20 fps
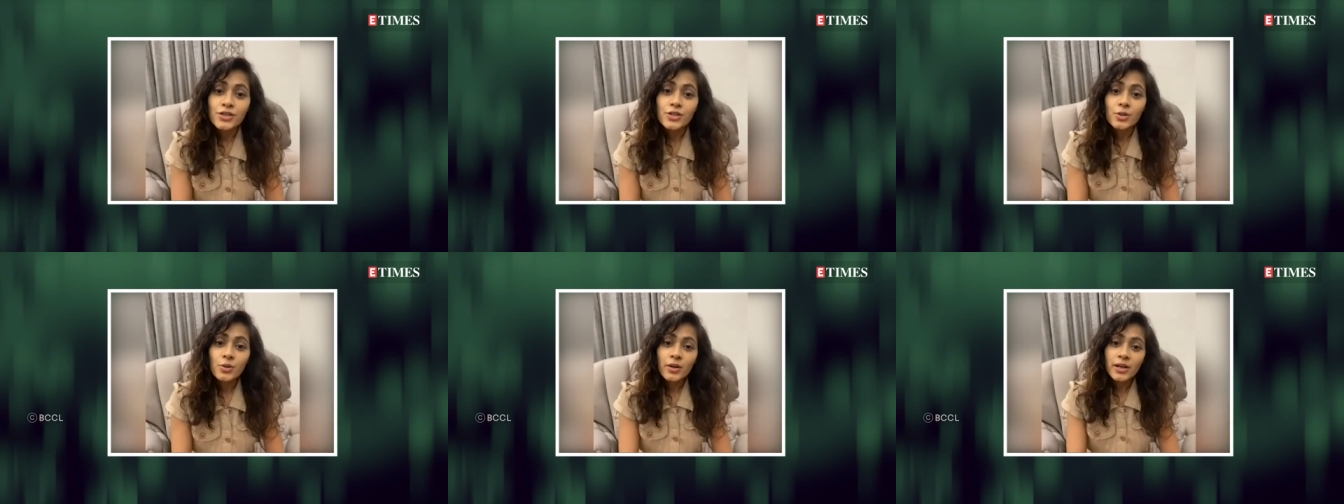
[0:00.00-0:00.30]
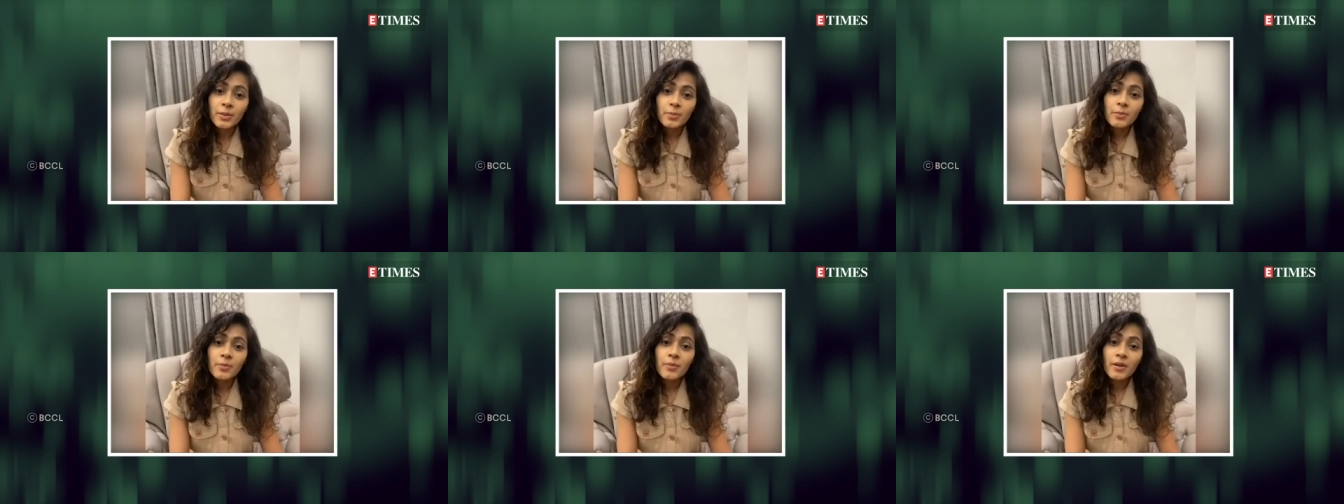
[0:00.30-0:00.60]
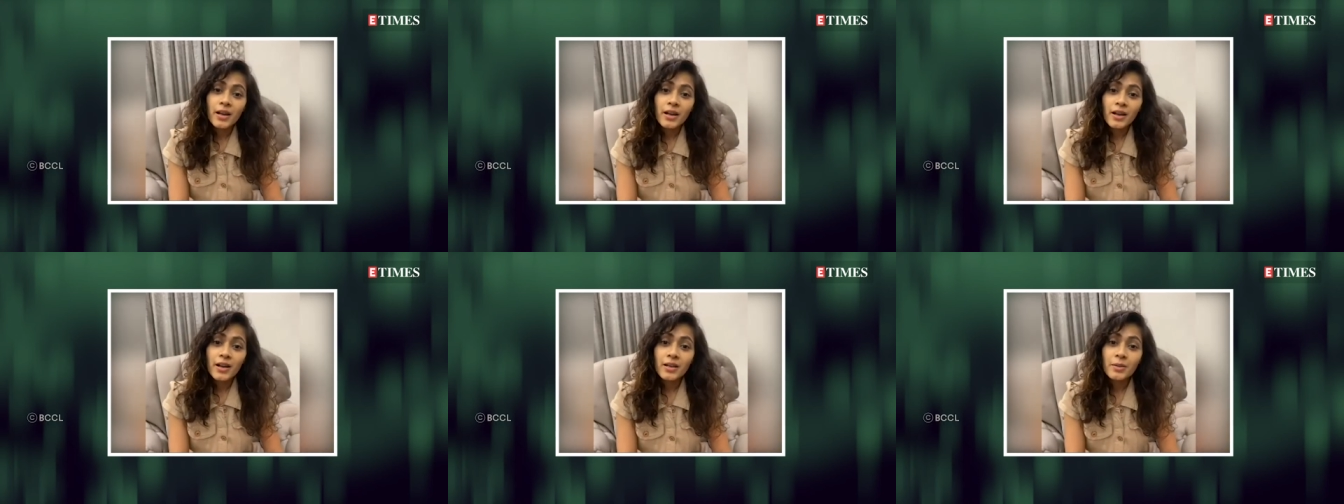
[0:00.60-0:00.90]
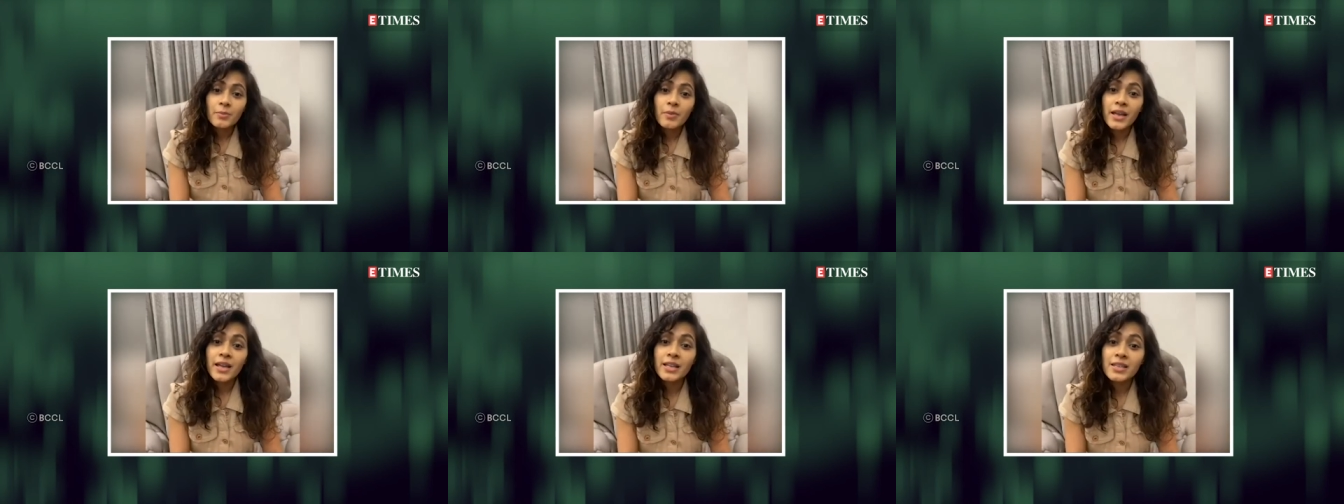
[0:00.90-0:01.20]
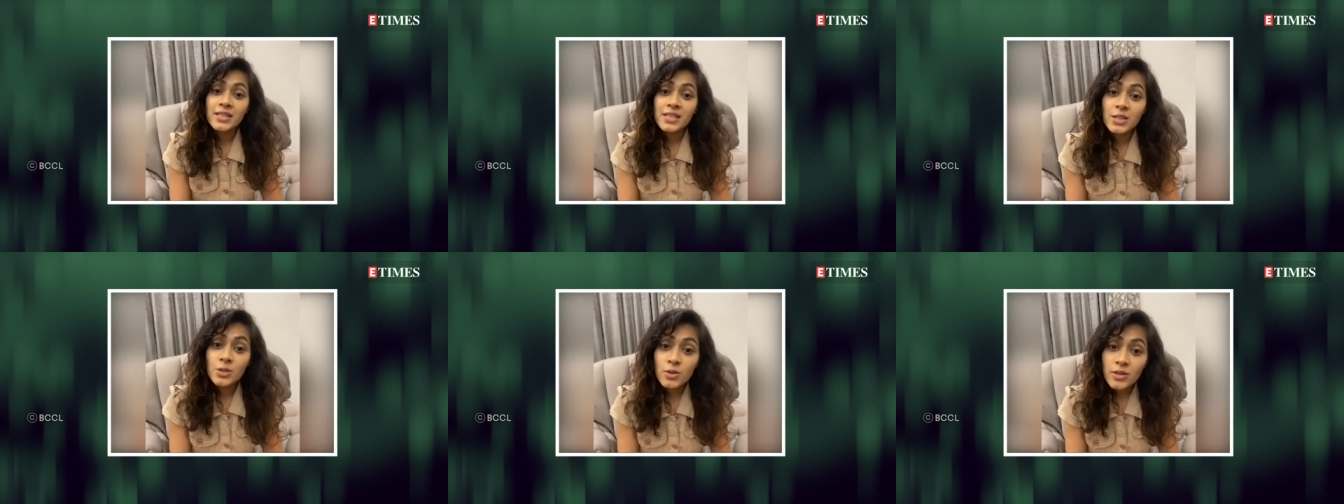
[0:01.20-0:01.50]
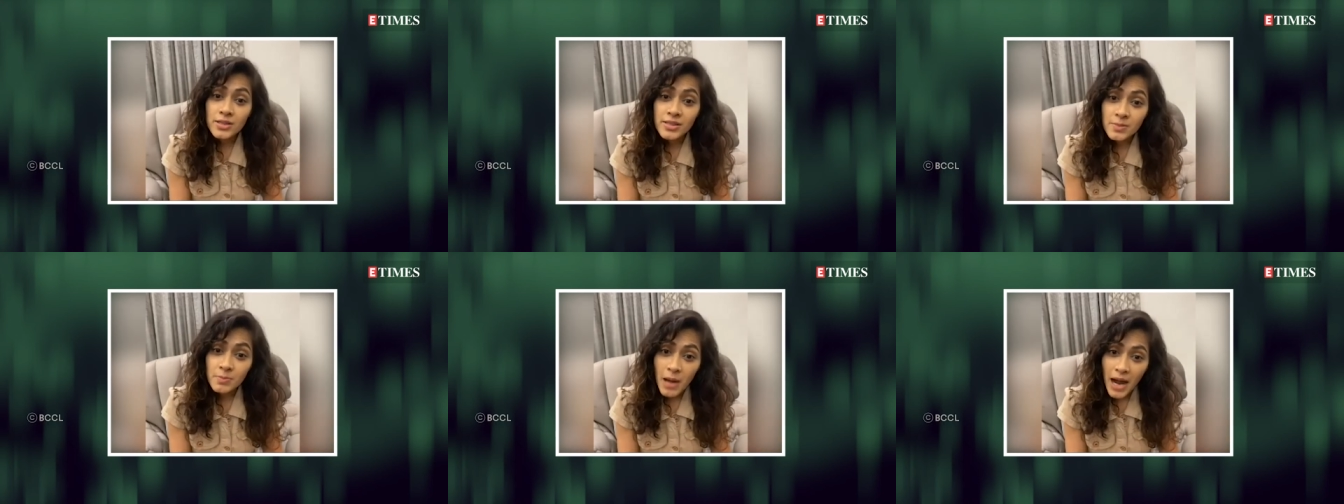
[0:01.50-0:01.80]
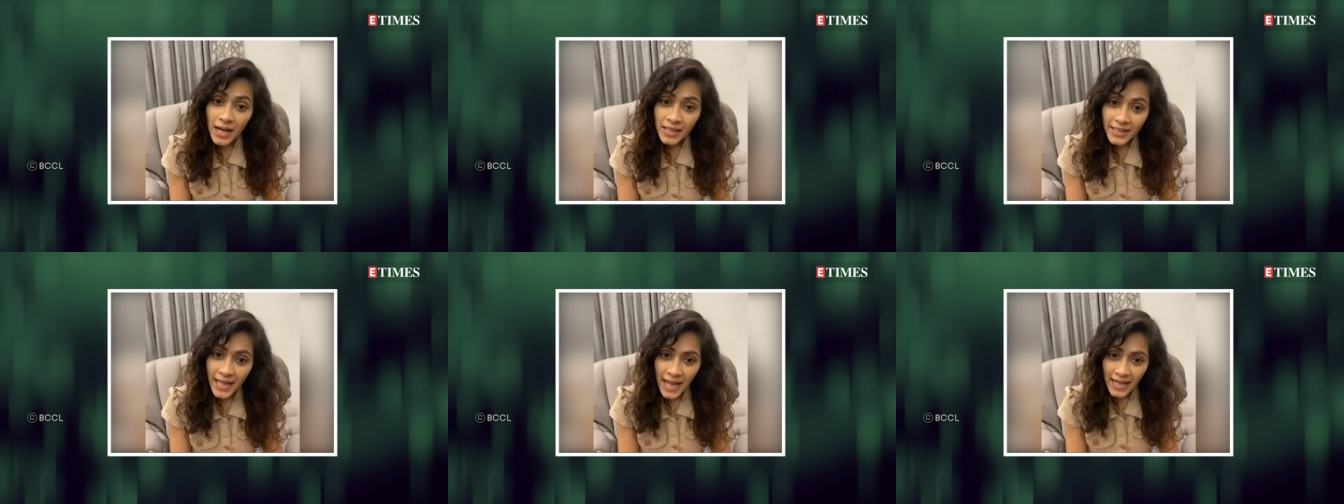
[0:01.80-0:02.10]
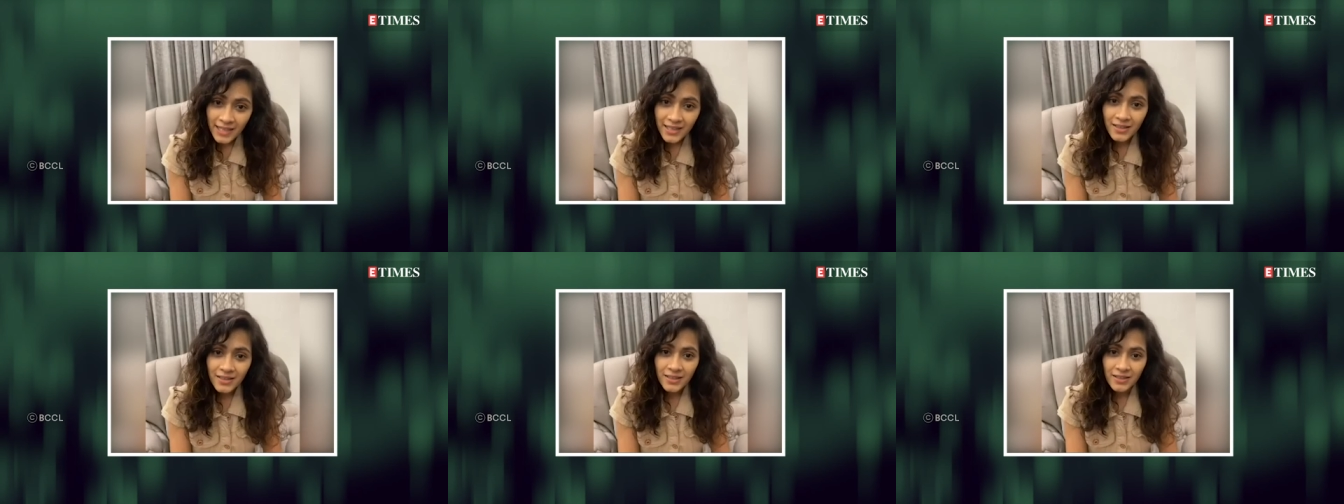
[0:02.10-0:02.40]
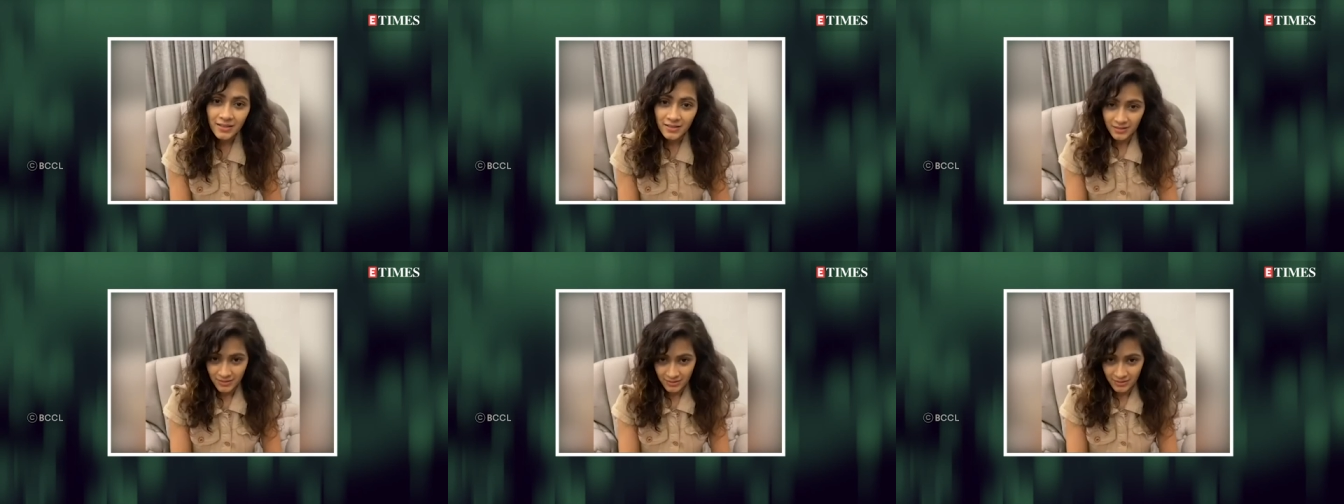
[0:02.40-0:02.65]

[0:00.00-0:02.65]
So it makes you a smart actor.